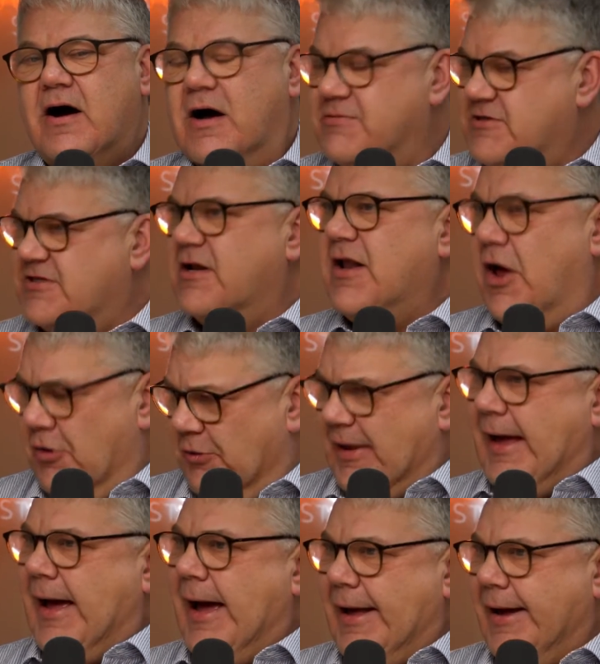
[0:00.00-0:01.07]
I'm still
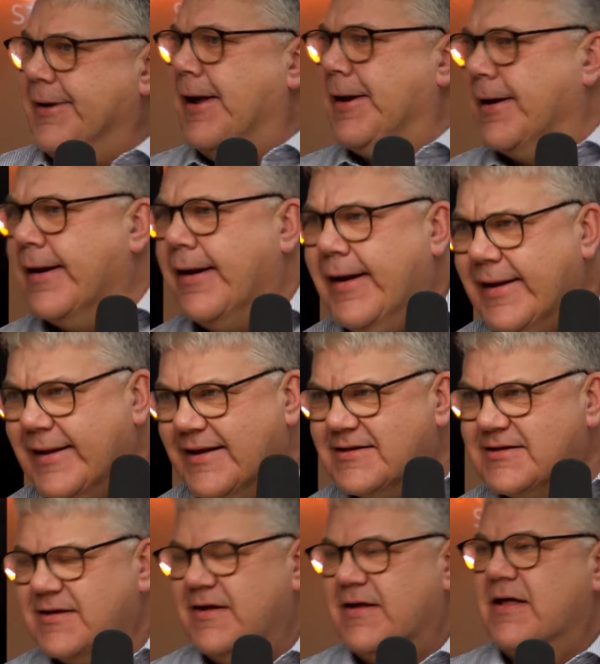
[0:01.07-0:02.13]
okay. I don't like
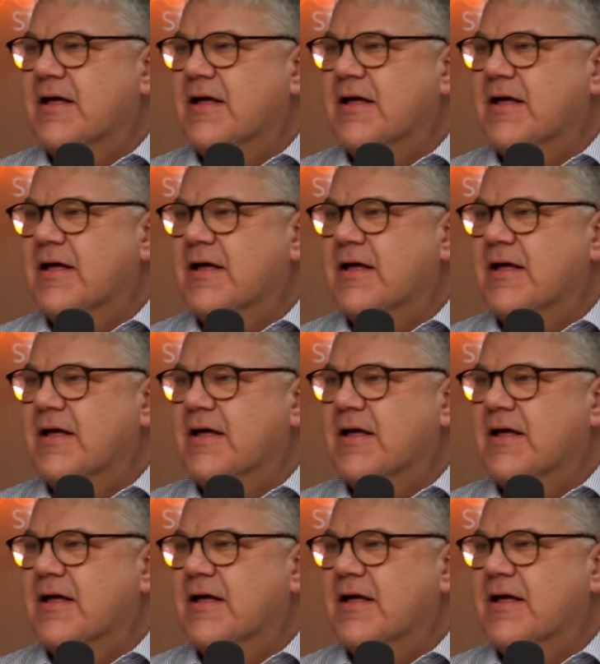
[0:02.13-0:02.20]
it.